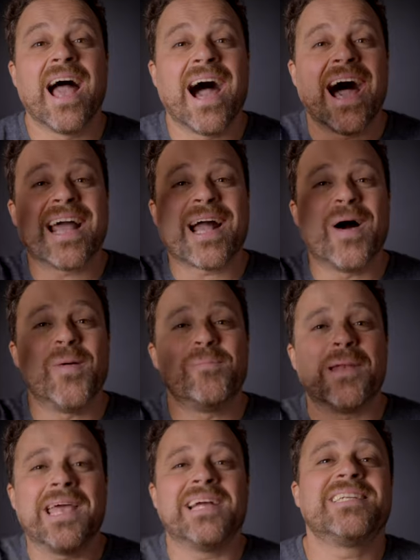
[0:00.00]
Hi Cajon
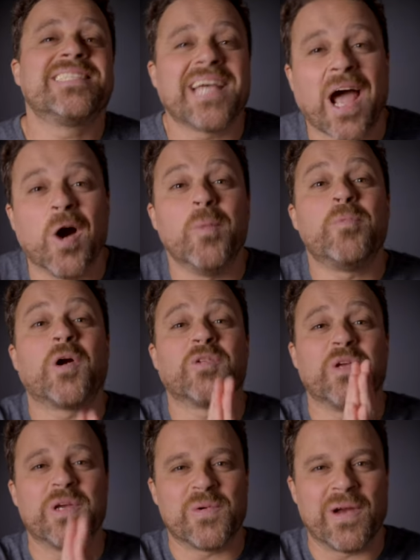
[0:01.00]
players, I hope you are
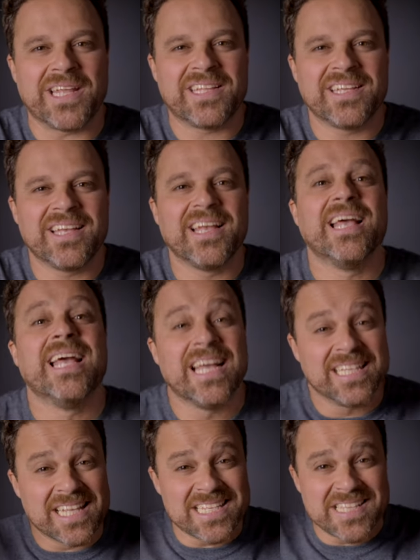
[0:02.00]
doing great.
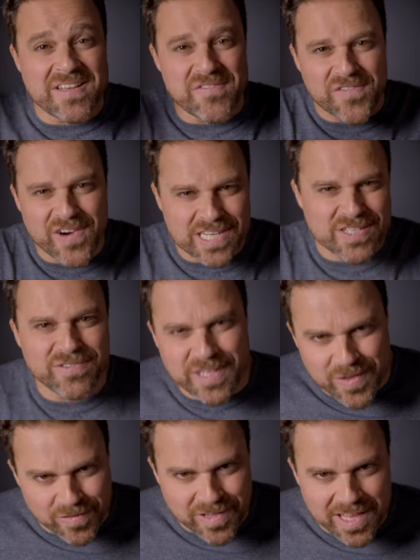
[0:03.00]
This is the first
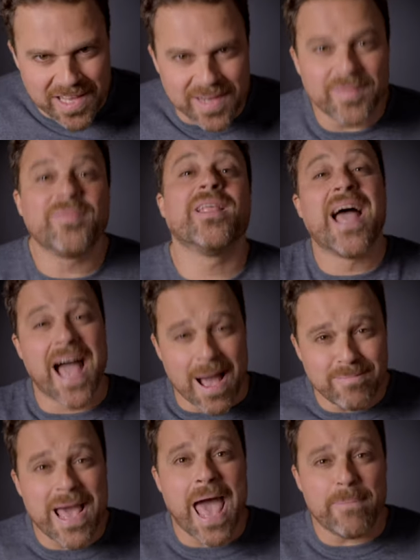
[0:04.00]
video of the year.
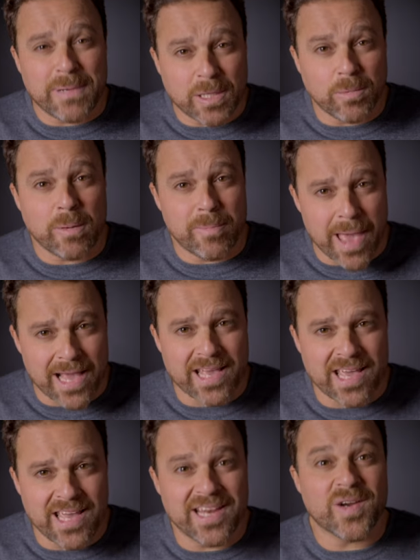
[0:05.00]
I'm happy to be back
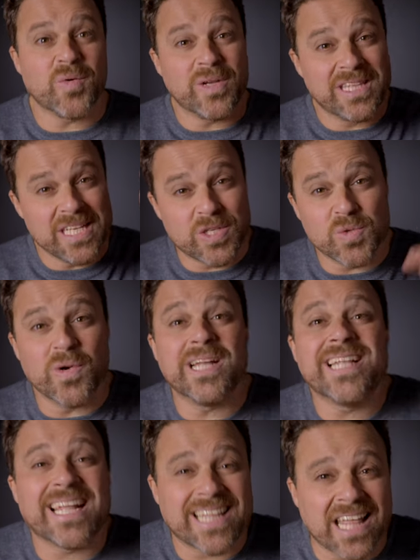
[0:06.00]
here with this one
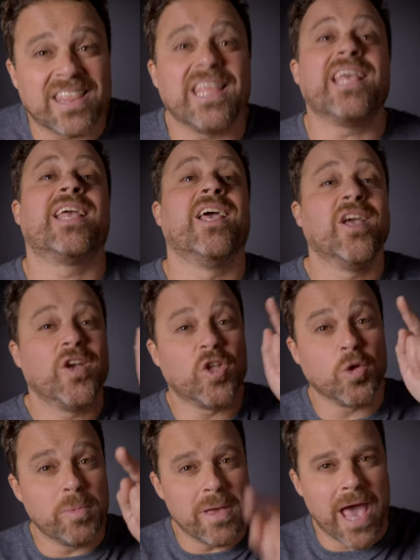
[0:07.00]
that I think it
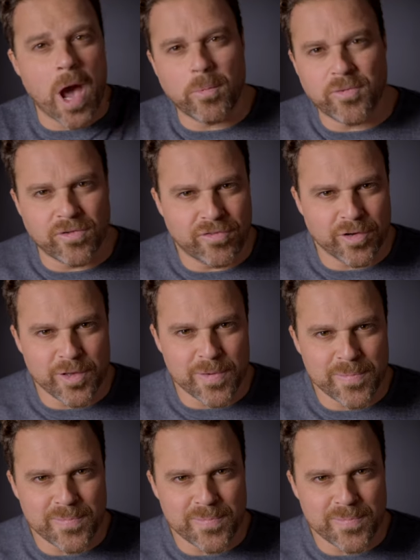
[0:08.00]
will be helpful for you.